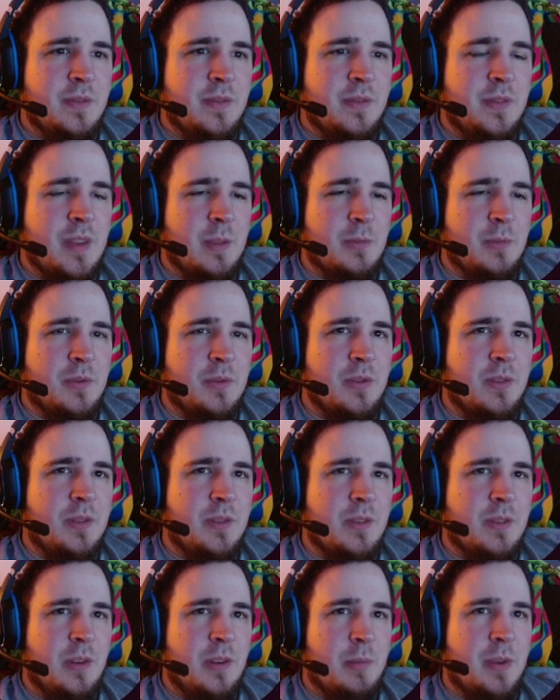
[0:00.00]
I'm sure.
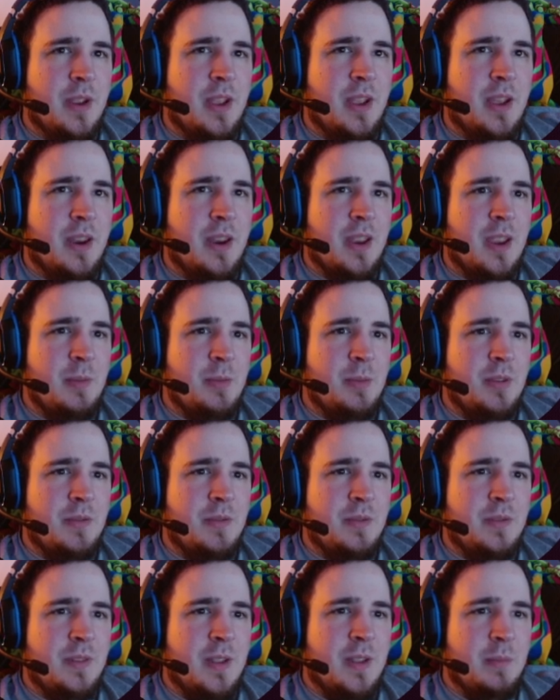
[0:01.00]
Oh my God, I can't believe
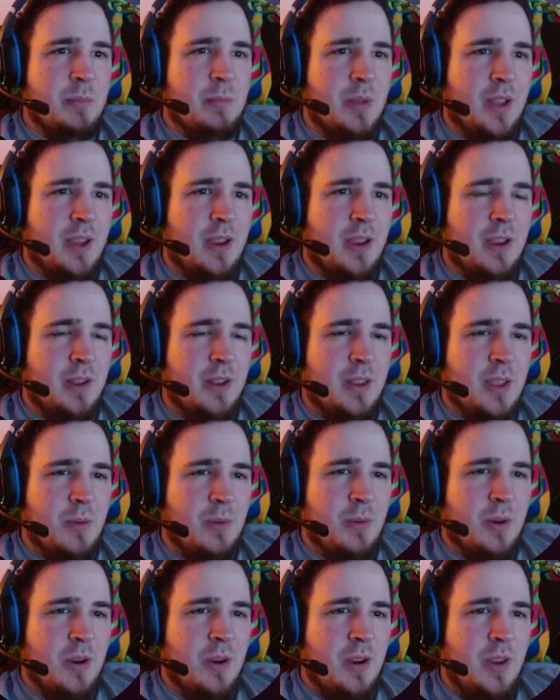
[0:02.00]
I'm blanking on that
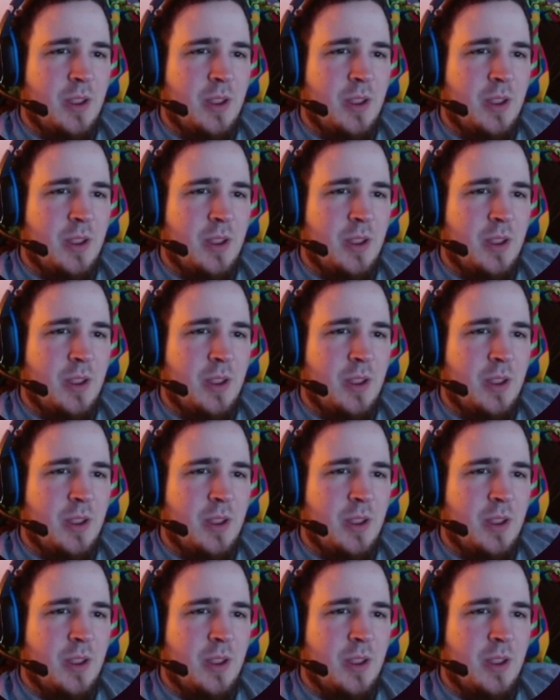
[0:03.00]
word.